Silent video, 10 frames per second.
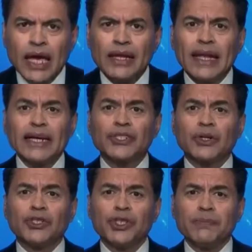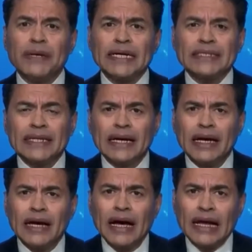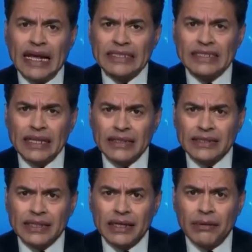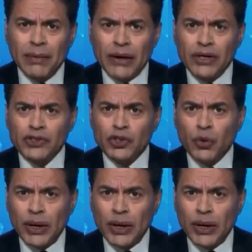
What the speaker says: Next on GPS, I'll ask Zelensky about his